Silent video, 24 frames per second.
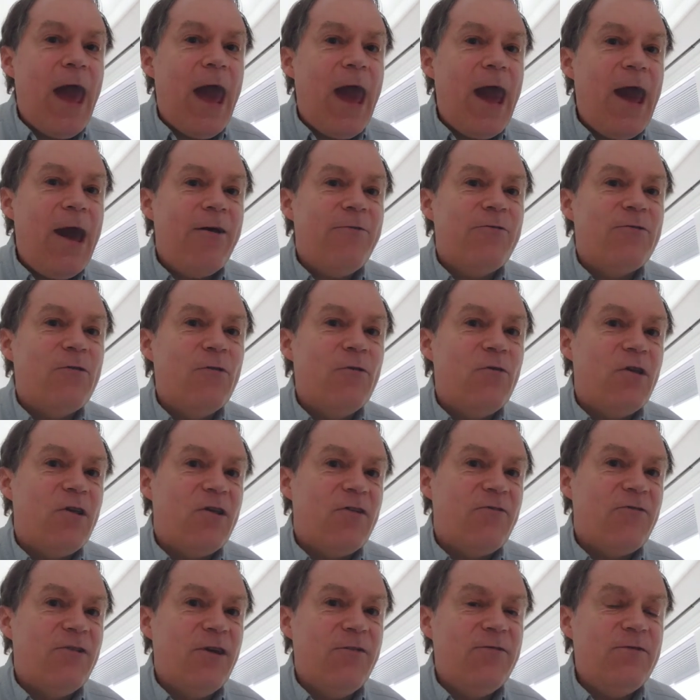after
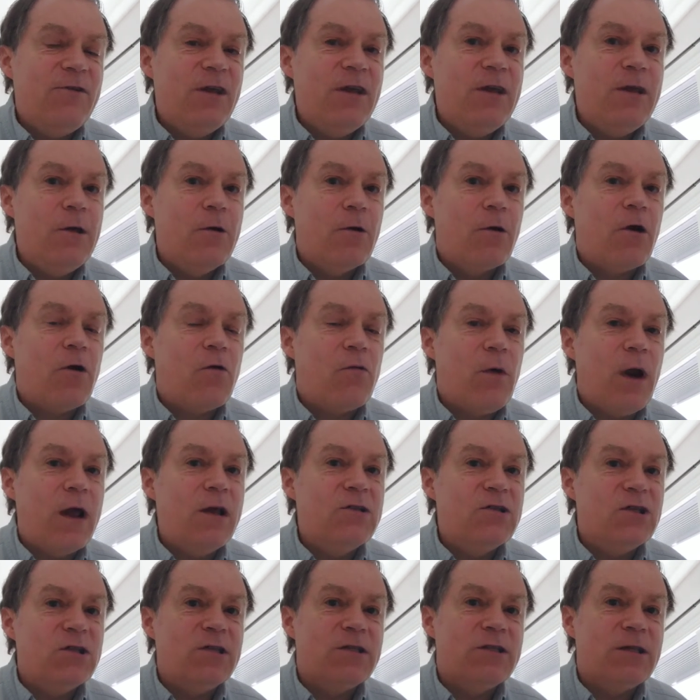this 50-year
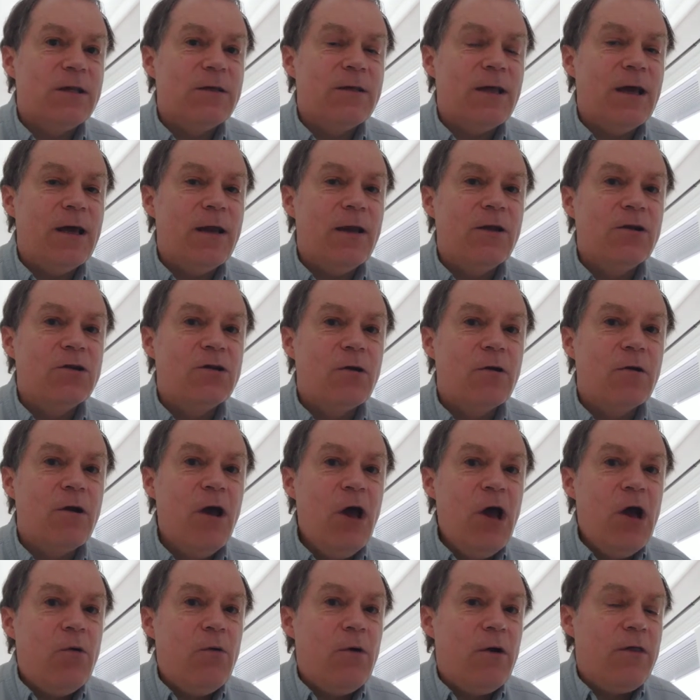crisis that they had entered,
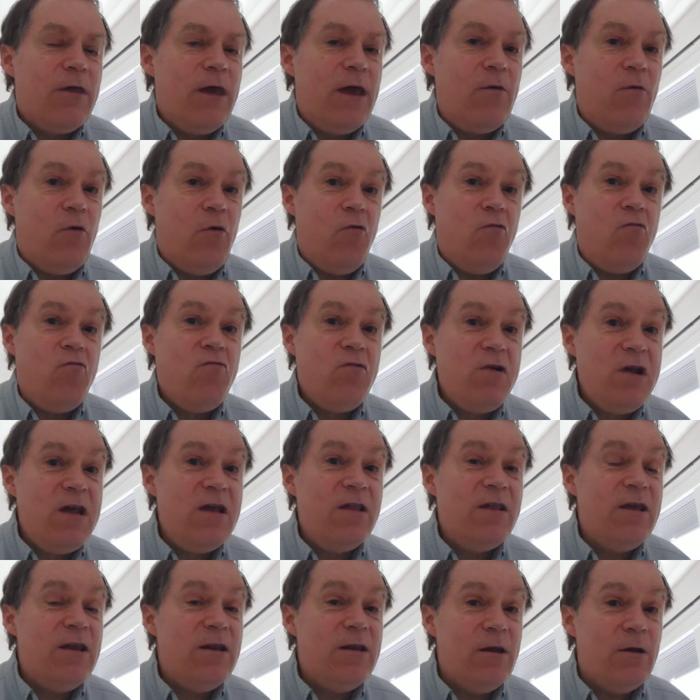where they were
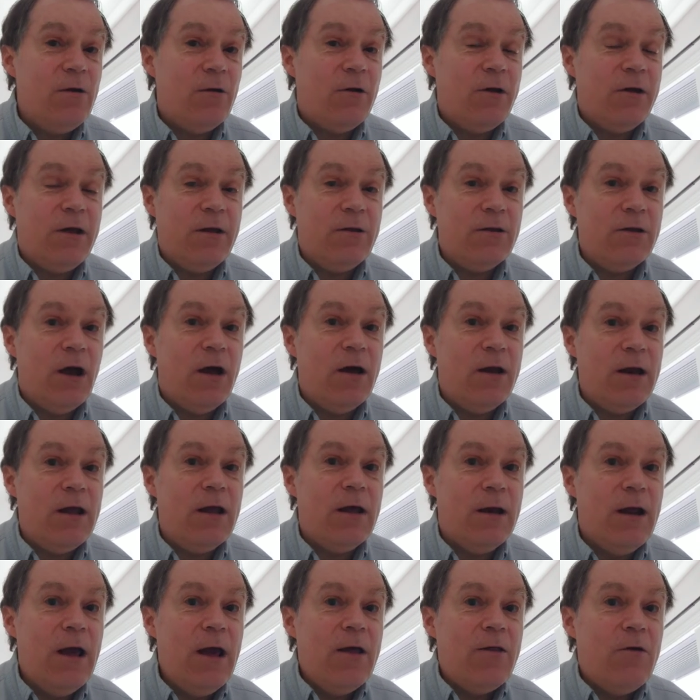really nearly done
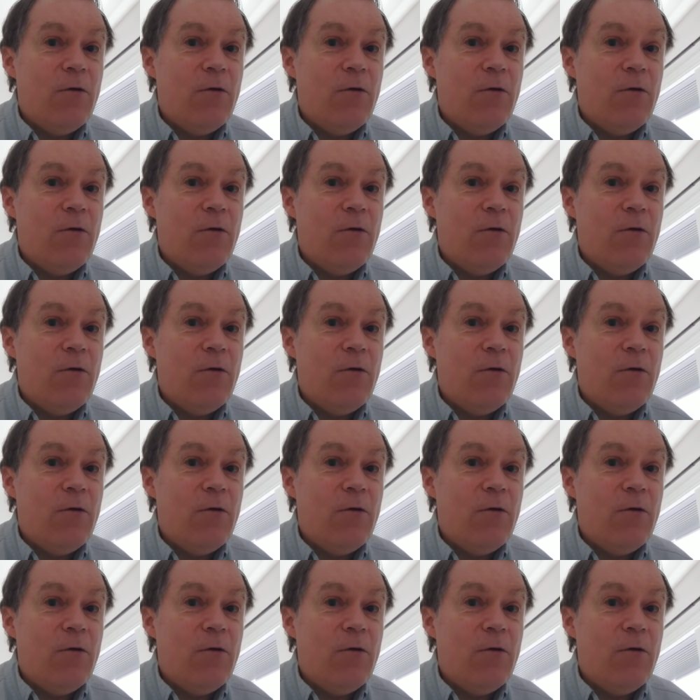in.